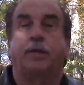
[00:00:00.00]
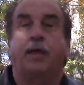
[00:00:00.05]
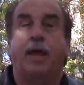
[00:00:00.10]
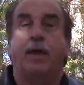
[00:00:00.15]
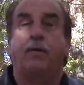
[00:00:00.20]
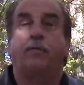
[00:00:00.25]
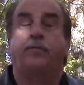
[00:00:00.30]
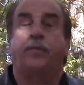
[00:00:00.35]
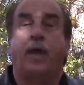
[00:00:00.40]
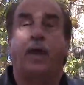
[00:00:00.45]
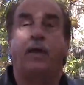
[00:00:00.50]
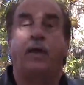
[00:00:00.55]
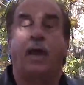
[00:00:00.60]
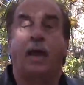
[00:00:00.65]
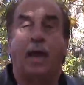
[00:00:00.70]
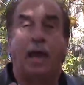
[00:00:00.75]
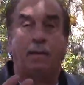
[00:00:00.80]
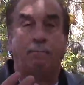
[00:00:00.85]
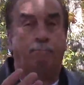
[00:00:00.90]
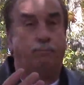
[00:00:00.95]
They they
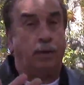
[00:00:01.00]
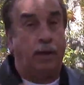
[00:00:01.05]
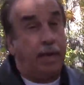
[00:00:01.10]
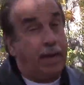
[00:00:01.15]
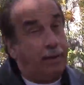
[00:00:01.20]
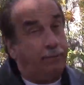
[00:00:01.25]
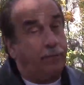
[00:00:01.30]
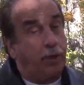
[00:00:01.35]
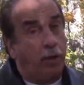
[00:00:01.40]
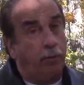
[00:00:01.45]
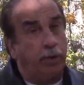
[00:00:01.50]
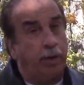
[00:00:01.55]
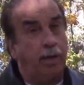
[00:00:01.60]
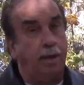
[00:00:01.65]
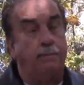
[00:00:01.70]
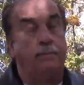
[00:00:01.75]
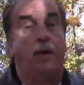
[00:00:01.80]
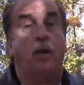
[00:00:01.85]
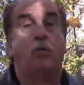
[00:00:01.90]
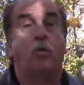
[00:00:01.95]
had believed on
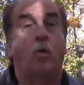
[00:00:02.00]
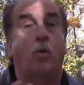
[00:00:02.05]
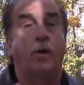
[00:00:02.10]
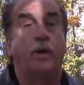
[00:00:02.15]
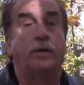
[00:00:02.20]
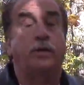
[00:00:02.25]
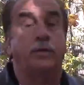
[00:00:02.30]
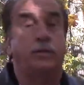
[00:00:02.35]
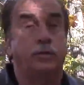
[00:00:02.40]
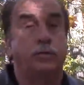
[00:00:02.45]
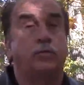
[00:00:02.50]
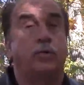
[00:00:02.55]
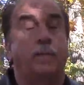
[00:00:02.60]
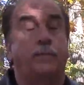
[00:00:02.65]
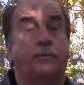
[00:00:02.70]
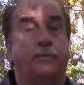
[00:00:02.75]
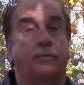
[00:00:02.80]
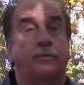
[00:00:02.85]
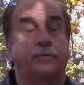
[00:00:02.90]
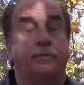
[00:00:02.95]
him according to the
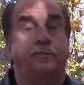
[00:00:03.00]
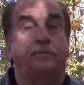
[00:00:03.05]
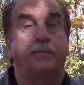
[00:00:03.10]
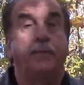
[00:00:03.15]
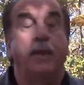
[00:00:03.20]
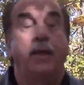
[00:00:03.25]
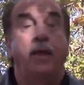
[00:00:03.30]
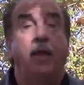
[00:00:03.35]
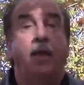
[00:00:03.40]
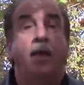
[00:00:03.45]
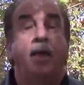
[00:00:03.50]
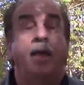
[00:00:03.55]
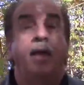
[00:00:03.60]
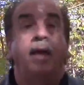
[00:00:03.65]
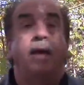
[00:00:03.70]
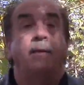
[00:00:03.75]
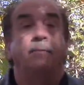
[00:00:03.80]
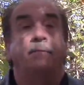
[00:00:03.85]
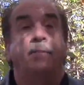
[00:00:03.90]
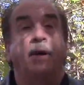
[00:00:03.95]
scriptures,
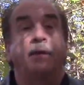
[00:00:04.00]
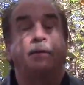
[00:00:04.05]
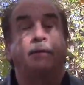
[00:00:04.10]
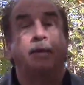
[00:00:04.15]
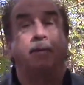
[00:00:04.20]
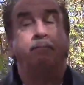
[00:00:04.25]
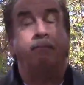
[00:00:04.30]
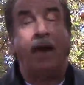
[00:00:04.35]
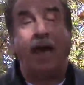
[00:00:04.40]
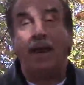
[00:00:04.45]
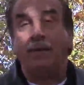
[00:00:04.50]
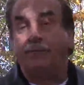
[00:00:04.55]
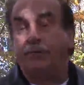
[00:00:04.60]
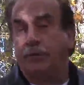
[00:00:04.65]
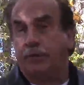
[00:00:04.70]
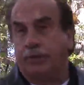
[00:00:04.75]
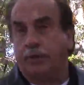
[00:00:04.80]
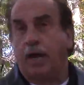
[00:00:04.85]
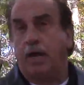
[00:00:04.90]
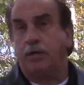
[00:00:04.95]
but the
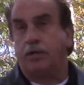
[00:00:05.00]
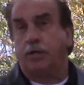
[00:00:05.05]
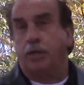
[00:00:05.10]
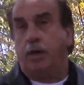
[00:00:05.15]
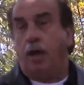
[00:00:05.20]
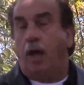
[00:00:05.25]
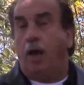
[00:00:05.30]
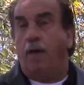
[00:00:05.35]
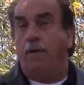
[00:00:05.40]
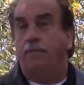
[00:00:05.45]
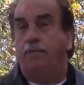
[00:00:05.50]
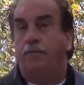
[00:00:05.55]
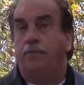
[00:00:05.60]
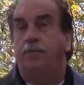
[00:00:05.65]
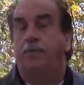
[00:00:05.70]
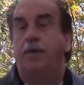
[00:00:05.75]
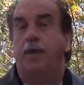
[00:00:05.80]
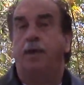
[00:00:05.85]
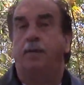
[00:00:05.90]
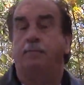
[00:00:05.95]
manifestation
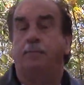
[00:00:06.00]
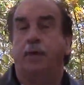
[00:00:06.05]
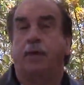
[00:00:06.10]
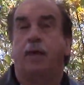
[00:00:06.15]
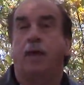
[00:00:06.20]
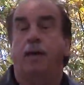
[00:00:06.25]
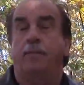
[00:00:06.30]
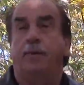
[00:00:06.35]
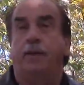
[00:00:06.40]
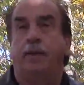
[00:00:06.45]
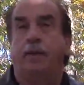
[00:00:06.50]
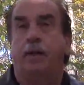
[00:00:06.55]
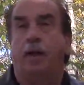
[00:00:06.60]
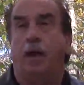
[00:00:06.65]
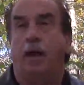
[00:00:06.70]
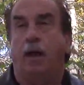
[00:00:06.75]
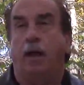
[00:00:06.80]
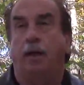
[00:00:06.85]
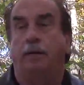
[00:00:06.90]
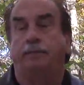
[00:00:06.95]
of them becoming,
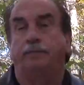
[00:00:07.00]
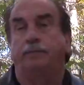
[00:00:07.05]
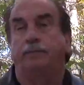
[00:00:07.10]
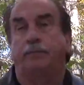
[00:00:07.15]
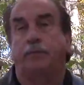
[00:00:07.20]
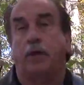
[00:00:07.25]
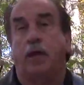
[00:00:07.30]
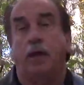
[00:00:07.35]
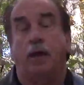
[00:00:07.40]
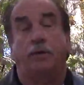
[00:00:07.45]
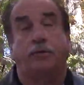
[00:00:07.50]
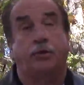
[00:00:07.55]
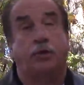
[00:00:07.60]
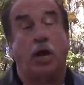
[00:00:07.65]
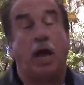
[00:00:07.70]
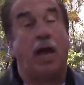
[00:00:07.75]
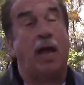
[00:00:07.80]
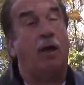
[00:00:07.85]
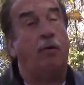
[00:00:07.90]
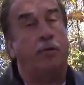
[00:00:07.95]
um, say, a
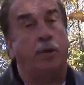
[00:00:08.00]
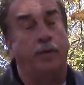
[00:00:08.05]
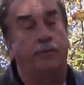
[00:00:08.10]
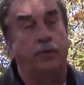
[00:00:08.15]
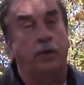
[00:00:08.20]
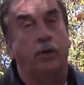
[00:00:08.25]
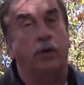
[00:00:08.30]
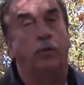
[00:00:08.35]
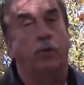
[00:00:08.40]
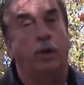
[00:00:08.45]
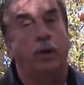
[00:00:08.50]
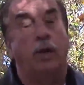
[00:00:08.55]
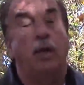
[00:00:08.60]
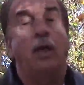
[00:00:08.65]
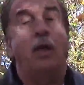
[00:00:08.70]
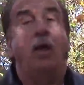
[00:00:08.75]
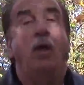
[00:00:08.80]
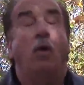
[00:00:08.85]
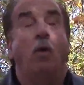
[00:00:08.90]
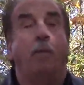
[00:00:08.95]
child of Yahuwah
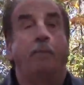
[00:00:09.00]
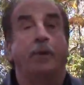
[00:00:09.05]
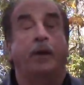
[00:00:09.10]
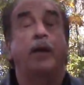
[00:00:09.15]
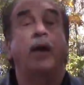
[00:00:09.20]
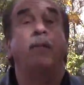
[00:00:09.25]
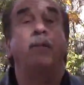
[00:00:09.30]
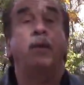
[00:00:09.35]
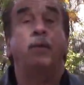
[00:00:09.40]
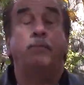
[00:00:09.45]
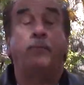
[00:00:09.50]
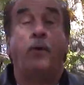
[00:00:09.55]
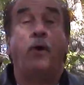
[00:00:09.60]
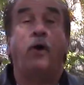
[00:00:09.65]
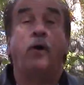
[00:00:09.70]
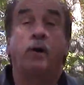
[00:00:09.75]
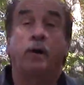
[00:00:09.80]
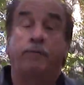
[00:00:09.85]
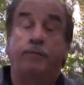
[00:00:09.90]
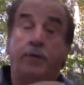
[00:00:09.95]
or becoming
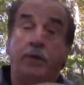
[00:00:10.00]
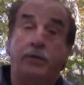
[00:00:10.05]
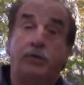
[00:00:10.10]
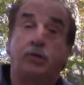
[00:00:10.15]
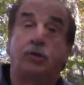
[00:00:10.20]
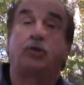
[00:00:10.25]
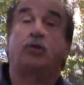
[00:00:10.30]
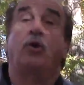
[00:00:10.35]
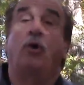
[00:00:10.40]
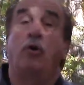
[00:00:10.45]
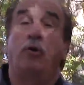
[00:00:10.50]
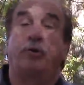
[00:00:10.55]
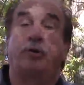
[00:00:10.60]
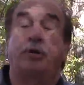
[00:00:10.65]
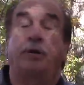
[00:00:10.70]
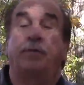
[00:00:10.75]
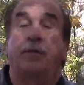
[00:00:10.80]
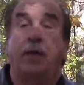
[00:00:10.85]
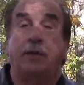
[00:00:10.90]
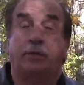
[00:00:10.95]
part of this
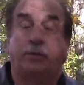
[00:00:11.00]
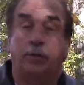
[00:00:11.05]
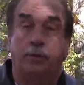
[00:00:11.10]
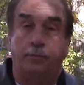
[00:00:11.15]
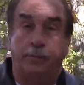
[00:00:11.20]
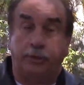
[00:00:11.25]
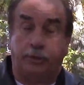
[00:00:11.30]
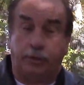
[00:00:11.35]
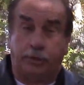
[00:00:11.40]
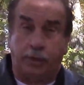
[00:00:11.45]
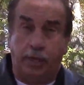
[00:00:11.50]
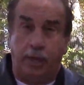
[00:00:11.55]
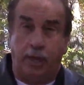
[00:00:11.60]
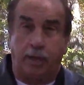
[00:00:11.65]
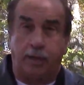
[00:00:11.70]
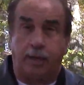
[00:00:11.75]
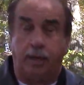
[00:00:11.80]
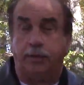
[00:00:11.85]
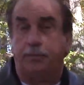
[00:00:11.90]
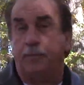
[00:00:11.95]
church that the
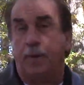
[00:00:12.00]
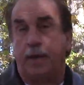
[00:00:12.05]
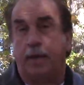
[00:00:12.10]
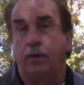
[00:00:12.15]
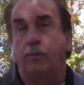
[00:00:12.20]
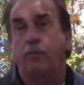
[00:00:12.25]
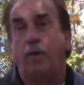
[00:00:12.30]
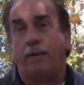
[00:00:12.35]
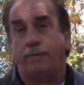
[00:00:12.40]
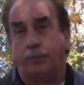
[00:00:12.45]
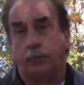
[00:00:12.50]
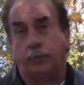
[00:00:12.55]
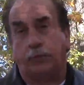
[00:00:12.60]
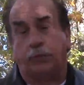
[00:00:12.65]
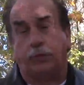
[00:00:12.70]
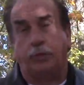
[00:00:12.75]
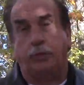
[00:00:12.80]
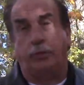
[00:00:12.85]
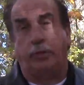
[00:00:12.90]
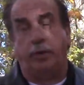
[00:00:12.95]
Messiah is making
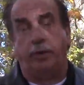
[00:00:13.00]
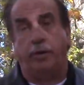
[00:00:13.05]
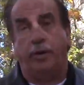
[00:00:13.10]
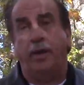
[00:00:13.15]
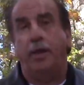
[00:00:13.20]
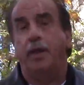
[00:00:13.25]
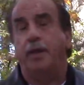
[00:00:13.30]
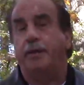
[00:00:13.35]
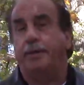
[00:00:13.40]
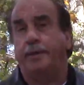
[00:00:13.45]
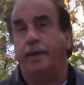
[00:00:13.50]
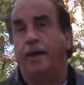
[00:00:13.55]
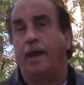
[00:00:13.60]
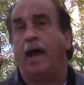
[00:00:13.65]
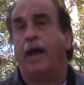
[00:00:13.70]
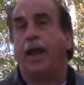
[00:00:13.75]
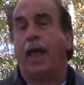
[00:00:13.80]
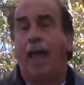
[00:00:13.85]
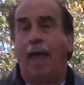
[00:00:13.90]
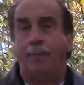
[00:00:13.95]
reference to here did
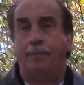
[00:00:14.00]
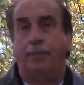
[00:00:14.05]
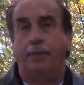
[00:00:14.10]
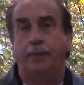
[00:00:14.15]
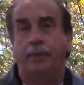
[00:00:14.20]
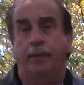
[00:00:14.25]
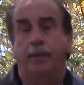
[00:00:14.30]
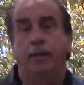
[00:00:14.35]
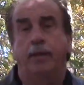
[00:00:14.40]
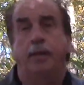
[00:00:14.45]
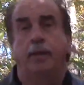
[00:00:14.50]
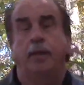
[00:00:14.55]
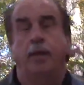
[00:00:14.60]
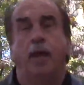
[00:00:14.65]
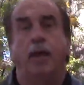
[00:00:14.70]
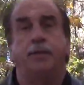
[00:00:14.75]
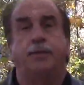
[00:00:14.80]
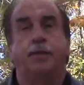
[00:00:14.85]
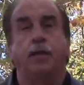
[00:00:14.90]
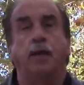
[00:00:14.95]
not happen
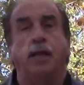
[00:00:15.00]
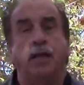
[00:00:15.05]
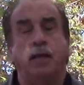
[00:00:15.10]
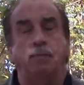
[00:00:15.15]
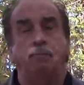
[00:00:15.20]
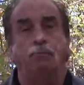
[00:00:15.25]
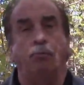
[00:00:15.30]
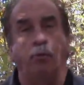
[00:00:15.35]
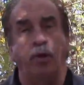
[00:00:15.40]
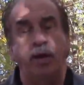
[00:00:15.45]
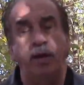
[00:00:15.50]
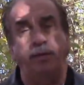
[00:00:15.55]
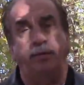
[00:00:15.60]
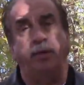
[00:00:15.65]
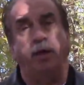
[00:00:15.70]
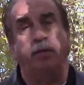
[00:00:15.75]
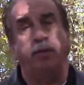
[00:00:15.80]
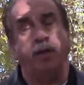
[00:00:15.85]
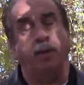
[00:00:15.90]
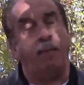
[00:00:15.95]
until he
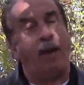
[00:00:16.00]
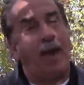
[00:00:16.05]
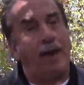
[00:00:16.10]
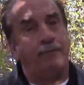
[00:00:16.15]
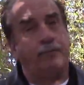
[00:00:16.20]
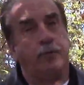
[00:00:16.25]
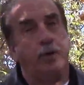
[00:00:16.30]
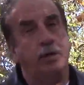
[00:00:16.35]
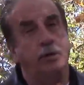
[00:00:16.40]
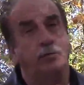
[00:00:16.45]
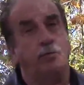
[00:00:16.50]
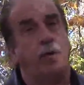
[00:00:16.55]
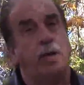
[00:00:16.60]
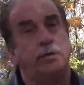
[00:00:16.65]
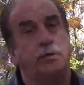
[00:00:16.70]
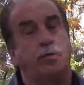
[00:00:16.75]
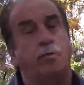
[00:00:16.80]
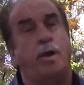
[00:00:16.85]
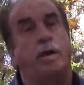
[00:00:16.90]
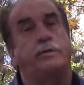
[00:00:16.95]
breathed on them after his
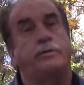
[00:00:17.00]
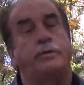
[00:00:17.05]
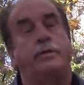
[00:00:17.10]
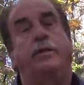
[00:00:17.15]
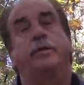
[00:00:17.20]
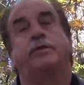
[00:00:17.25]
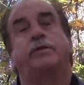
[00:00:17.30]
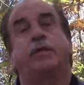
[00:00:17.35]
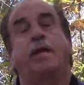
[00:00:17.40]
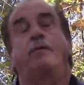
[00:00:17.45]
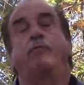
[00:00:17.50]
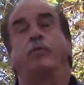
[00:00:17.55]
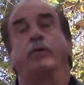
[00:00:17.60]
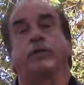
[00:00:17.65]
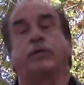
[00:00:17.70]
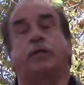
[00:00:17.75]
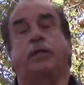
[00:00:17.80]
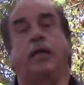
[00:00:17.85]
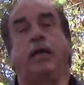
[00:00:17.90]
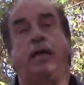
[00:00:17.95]
resurrection and said,
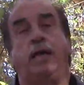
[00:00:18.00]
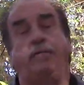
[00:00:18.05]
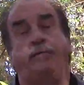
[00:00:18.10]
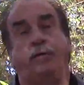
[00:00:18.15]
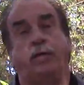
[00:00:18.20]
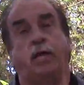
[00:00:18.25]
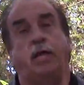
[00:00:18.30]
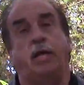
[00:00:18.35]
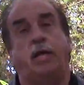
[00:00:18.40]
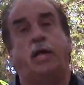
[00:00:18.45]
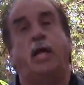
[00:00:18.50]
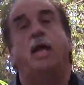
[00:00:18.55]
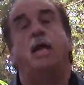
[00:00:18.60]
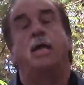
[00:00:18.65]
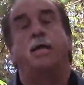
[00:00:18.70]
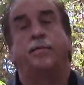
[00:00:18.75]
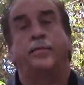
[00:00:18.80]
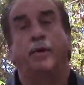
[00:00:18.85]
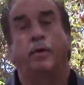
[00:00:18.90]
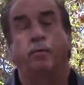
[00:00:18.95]
Receive ye
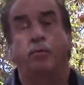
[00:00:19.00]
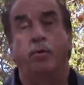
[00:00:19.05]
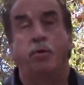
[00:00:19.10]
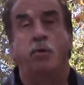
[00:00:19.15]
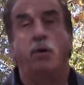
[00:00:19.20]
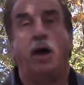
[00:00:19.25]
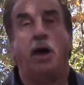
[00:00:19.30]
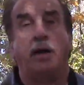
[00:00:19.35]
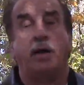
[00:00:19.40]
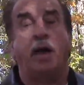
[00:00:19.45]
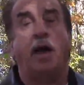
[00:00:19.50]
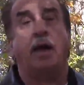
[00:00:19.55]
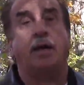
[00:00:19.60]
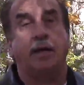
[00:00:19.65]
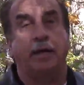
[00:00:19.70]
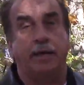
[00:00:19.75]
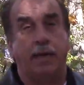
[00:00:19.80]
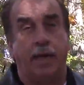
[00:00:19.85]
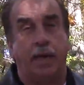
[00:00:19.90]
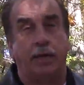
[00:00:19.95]
the Ruach
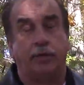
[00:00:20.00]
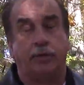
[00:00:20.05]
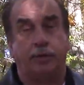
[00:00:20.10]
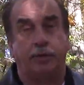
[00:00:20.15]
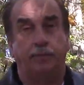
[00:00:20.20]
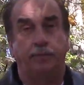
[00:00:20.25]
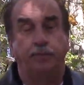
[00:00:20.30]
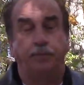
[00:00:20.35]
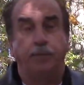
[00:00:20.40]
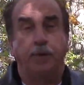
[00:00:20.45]
HaKodesh.